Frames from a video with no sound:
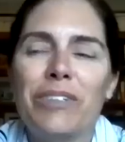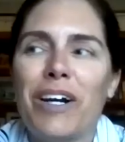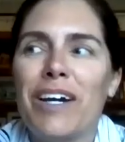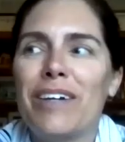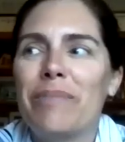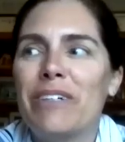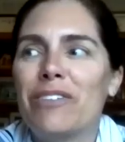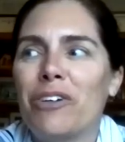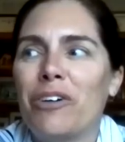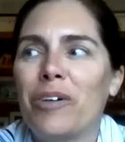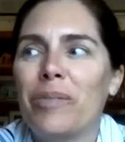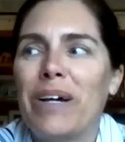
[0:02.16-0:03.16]
time and
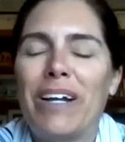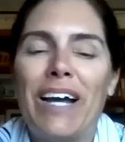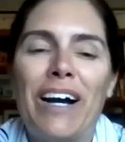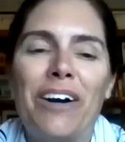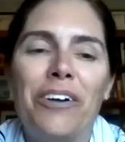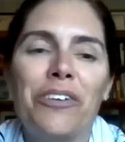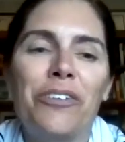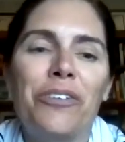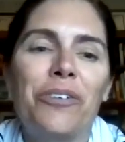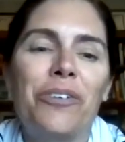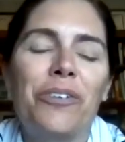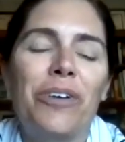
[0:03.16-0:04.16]
talk about how
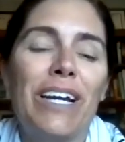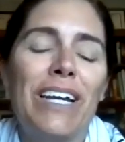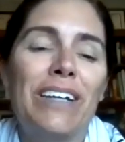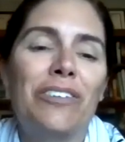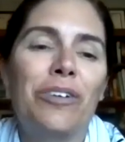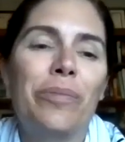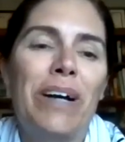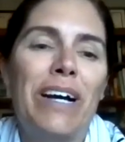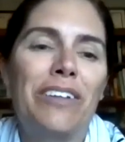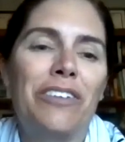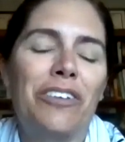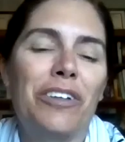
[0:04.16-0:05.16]
you handle
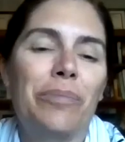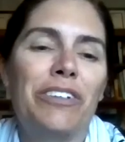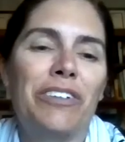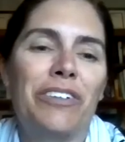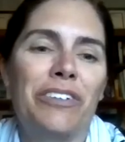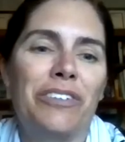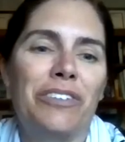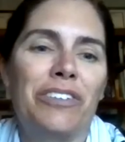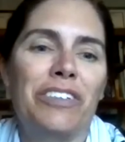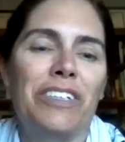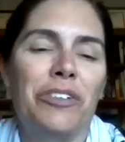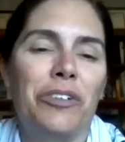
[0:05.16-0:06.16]
managing
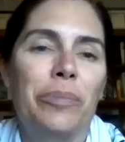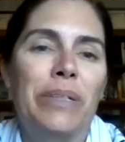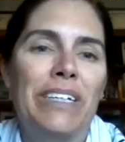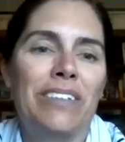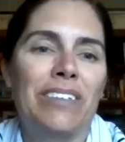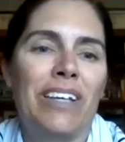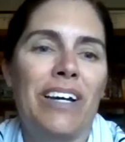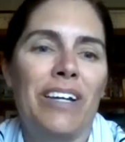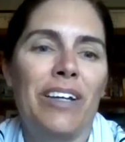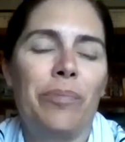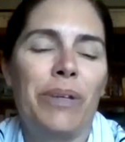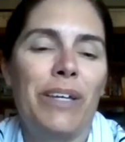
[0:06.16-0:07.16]
materials in your
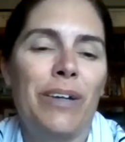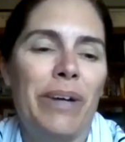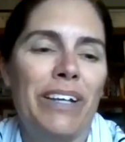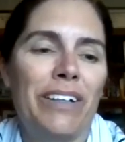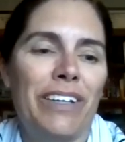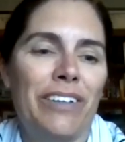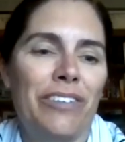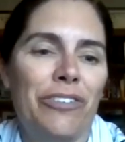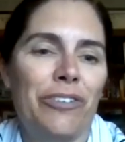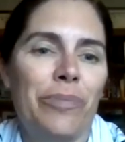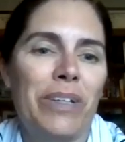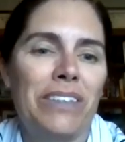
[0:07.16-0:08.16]
PSI, PMI
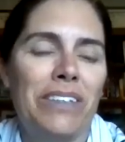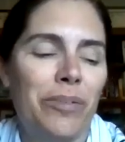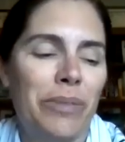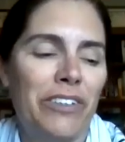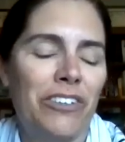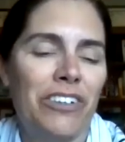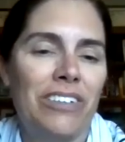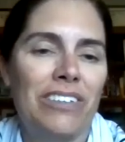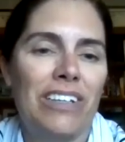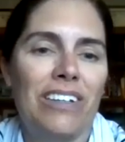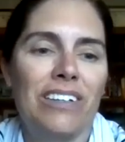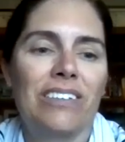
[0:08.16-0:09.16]
classroom at the elementary
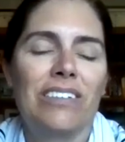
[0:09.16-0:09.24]
setting.